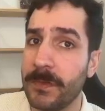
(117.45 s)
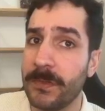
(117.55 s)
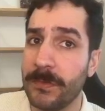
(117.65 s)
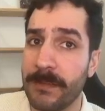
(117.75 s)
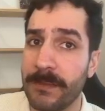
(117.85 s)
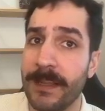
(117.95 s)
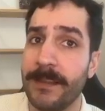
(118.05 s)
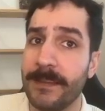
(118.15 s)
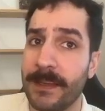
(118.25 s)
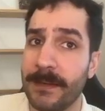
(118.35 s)
through the
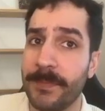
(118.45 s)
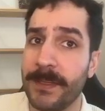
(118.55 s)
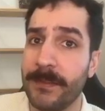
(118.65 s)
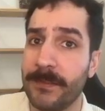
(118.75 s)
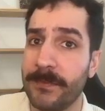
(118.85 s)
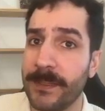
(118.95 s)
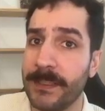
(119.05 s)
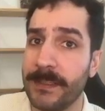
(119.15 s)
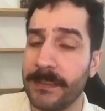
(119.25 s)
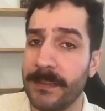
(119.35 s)
ClientApp
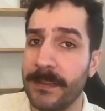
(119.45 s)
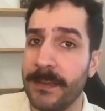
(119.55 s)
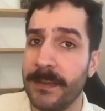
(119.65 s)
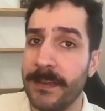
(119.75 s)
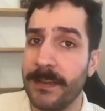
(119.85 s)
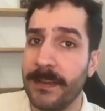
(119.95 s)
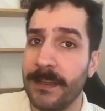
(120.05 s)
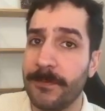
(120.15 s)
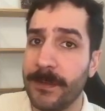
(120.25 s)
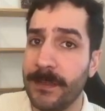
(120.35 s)
interface.
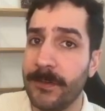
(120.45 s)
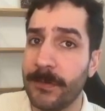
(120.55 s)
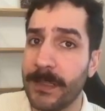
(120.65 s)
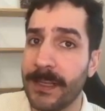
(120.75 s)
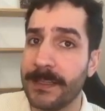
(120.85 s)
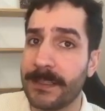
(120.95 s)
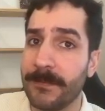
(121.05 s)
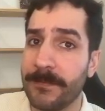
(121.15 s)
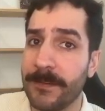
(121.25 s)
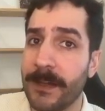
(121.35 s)
It will utilize the
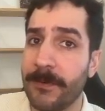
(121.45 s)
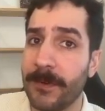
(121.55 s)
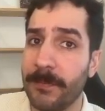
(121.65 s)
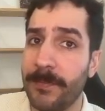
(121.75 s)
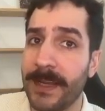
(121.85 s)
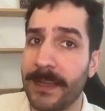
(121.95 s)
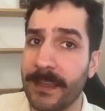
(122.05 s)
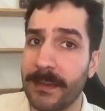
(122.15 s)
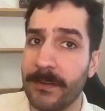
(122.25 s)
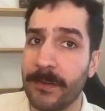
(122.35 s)
Flower backend